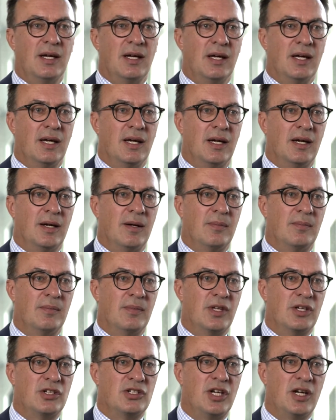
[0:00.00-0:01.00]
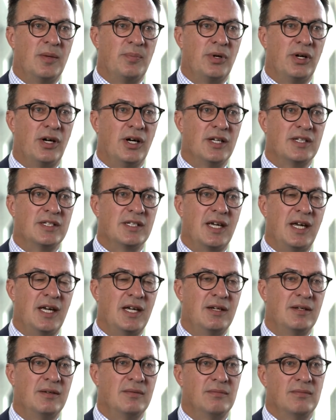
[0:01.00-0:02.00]
the share price
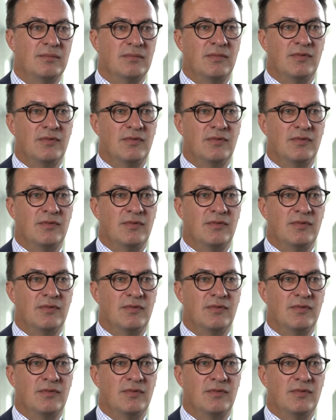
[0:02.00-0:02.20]
can